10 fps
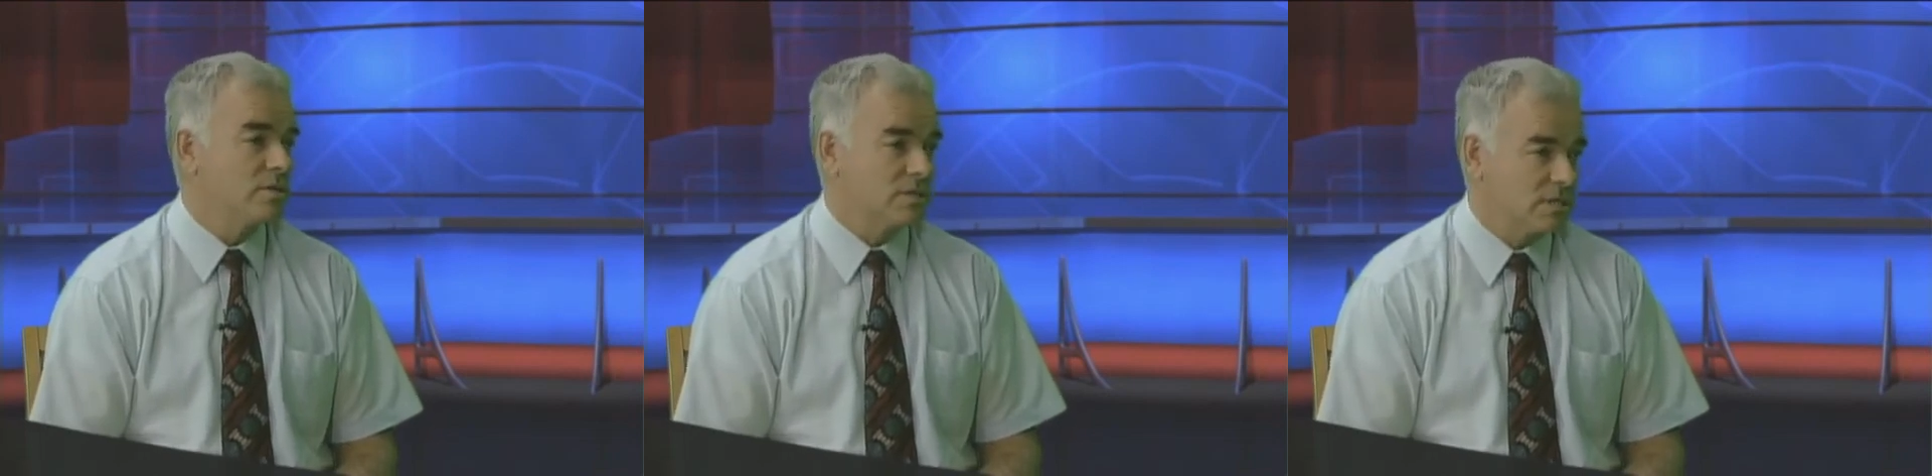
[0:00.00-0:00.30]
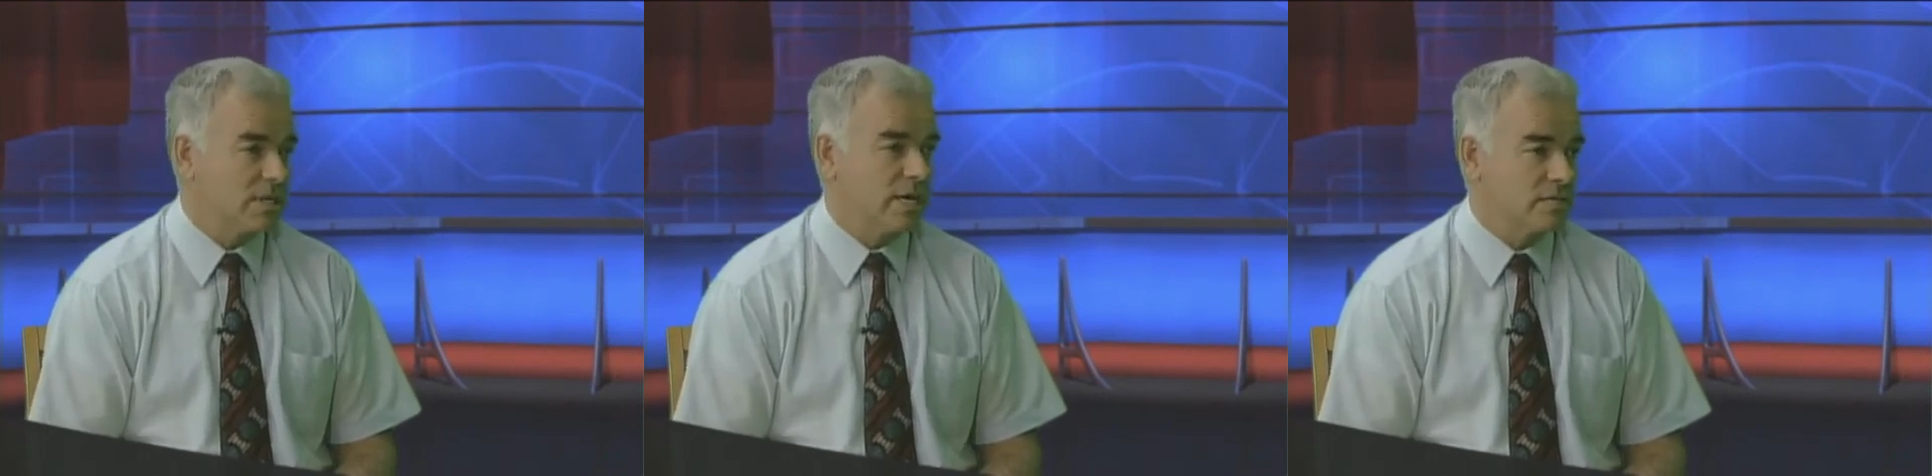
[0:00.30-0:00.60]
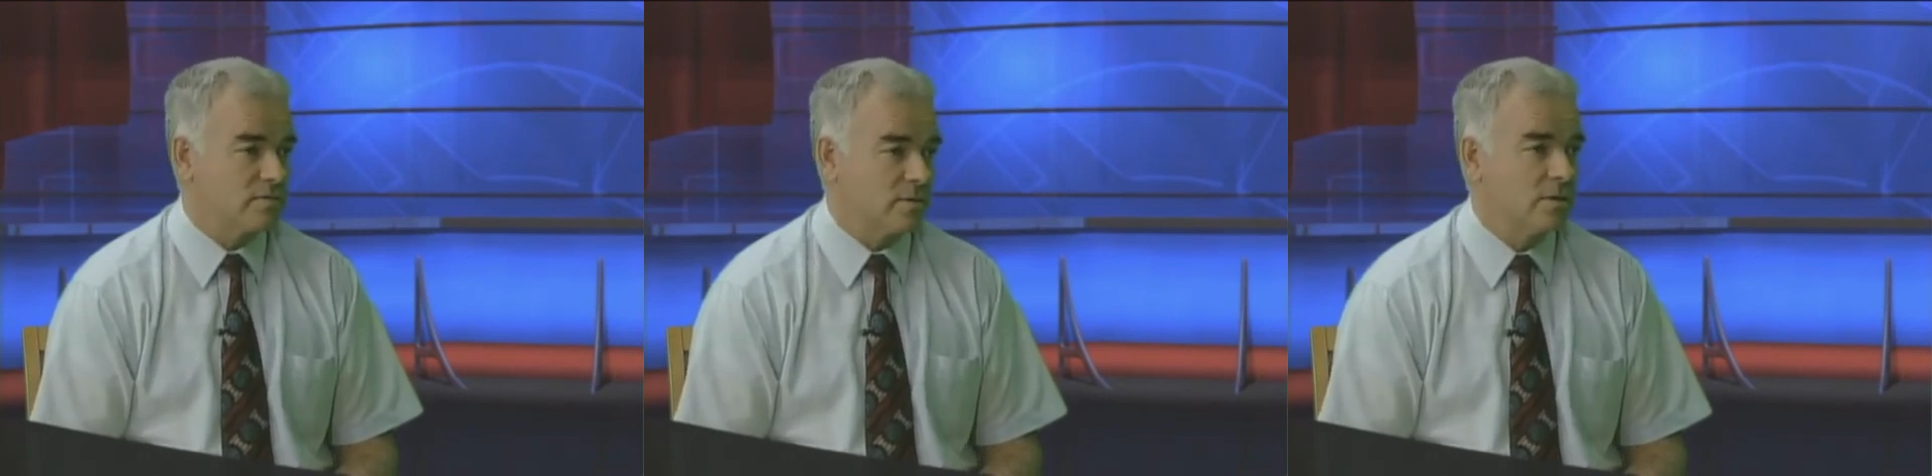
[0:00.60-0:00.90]

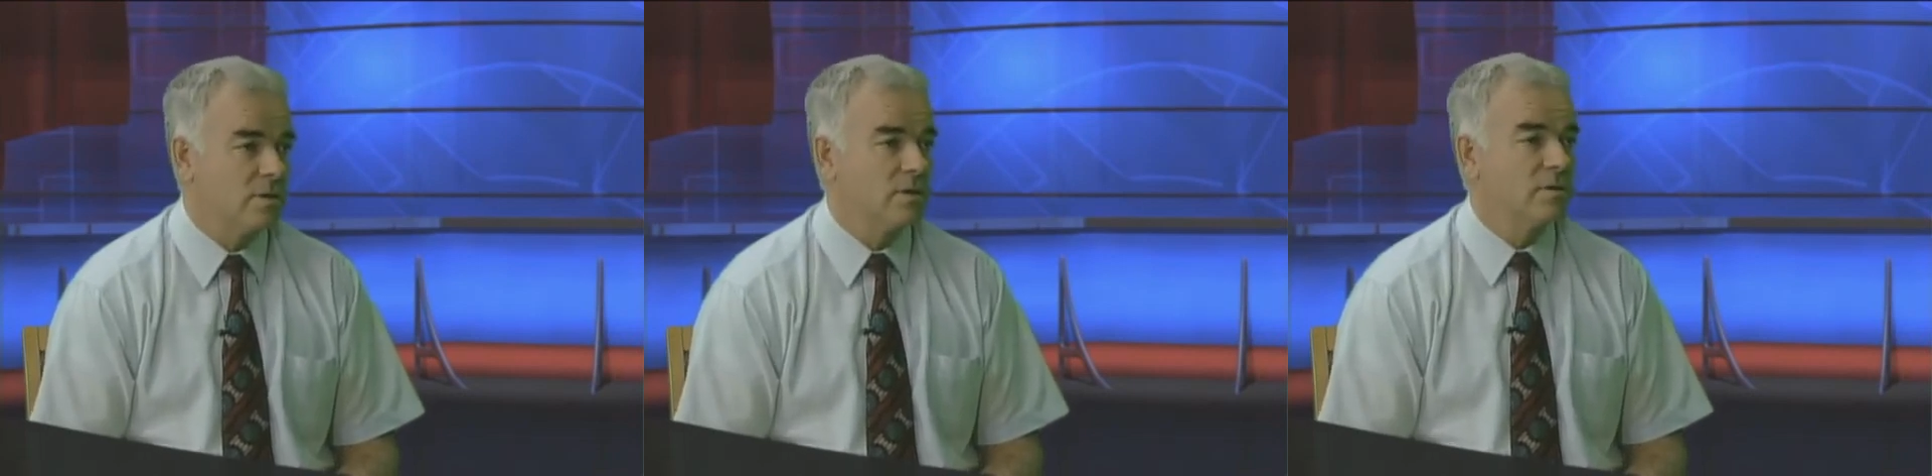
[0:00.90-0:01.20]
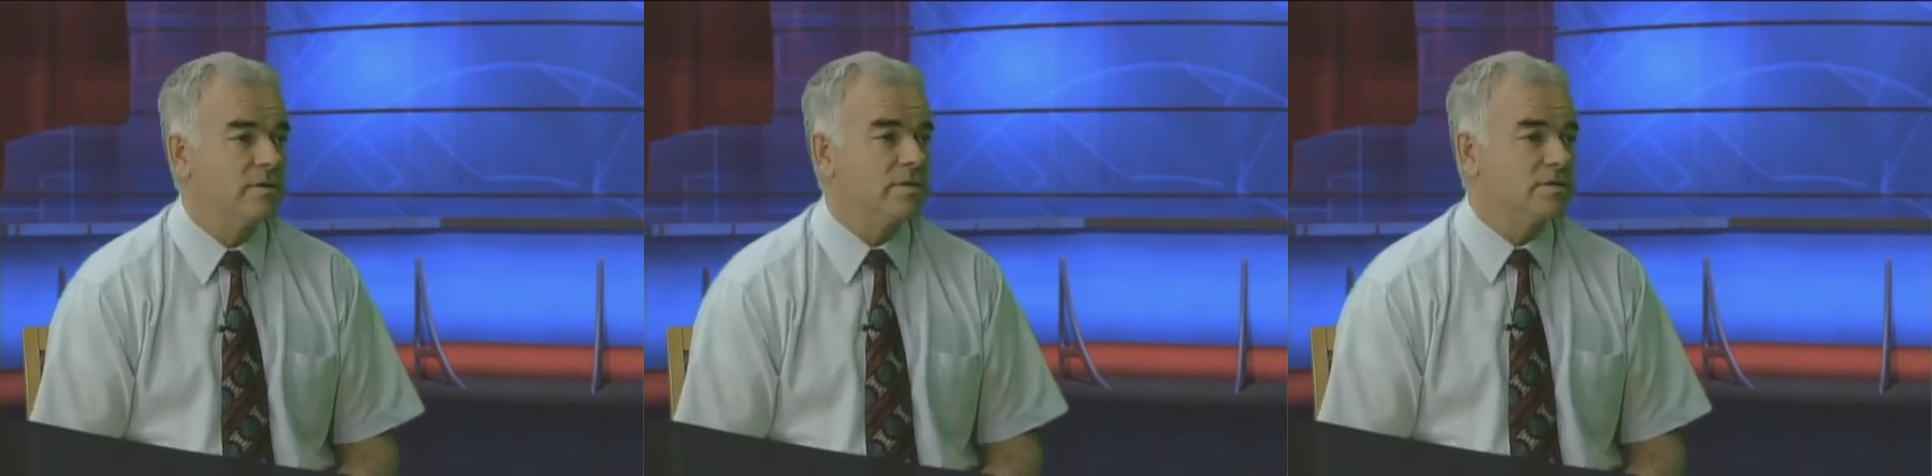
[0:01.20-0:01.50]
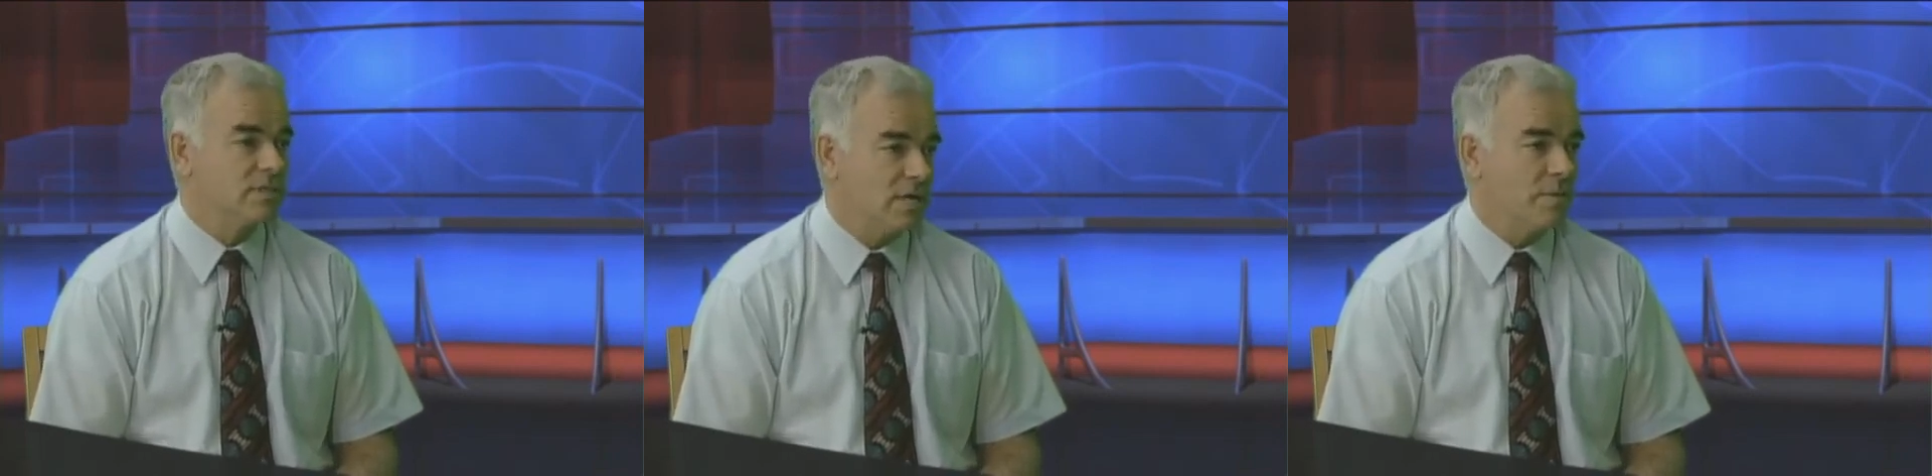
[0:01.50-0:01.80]
successful than
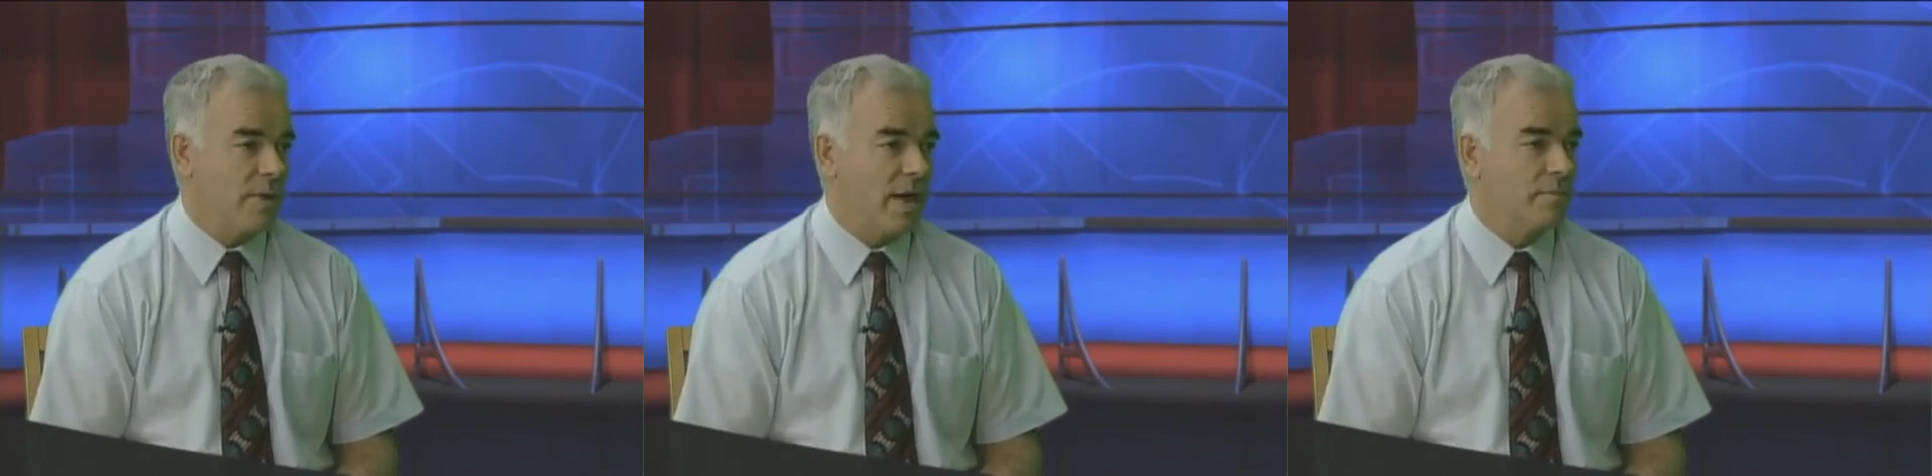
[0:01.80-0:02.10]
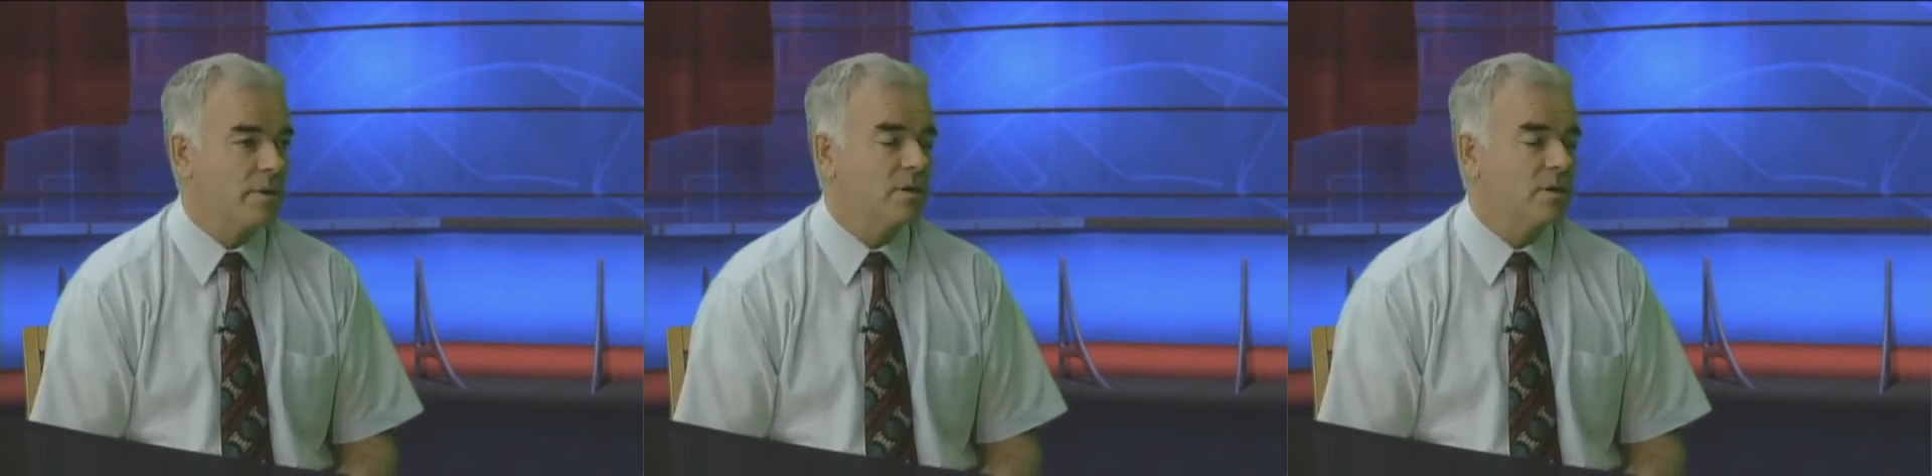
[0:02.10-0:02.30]
C PAP.